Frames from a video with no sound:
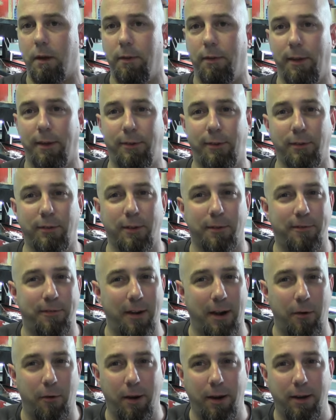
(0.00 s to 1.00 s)
this is a
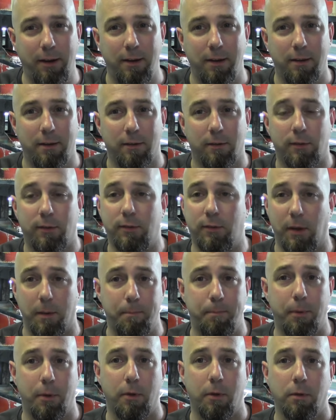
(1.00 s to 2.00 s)
very
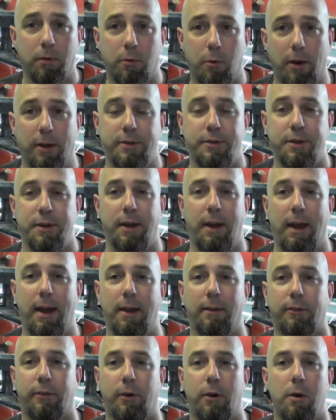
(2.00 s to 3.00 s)
simple question to
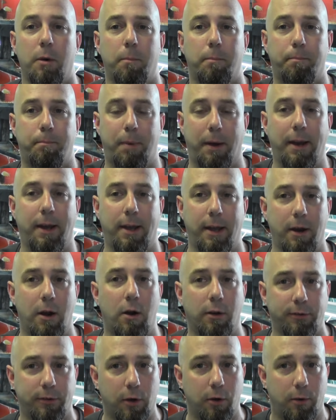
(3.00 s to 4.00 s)
answer, but it can
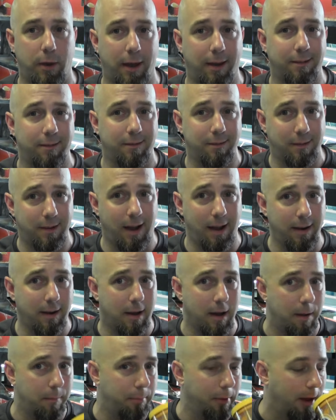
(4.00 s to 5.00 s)
also get kind
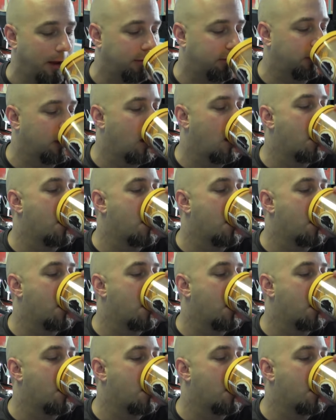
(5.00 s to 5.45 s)
of complex.